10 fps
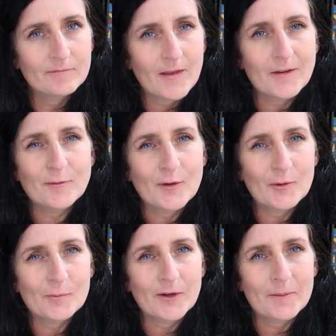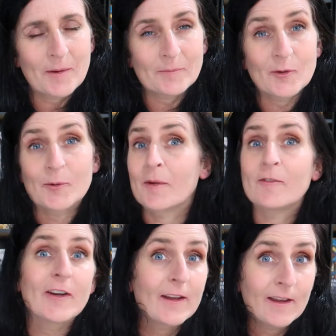I've forgotten where I'm up to. But
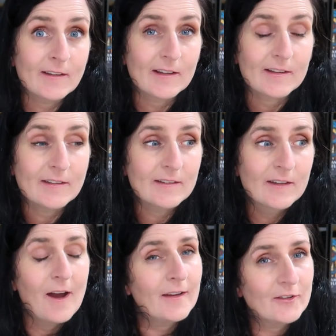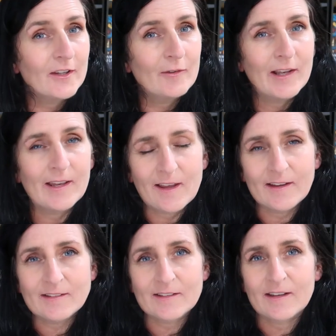regardless, I actually really
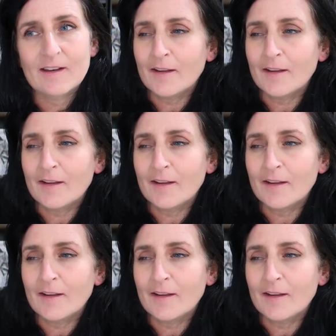liked it.